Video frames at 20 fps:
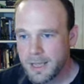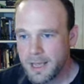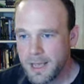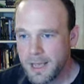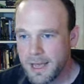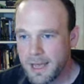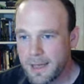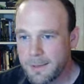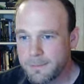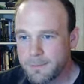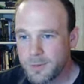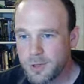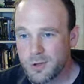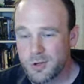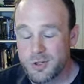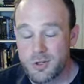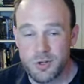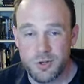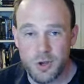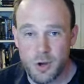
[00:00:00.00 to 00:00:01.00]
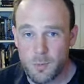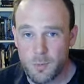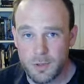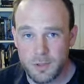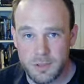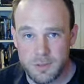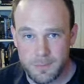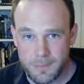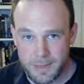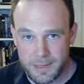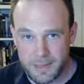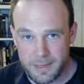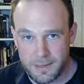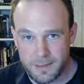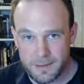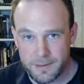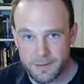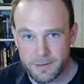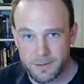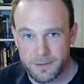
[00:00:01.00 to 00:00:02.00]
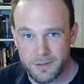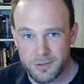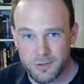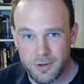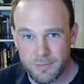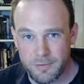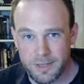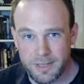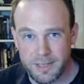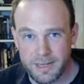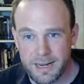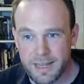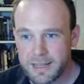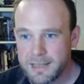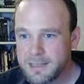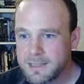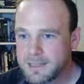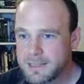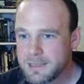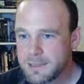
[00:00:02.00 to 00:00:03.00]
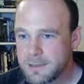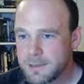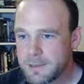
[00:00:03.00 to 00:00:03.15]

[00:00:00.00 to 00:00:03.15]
um, because you don't want to be traveling at night,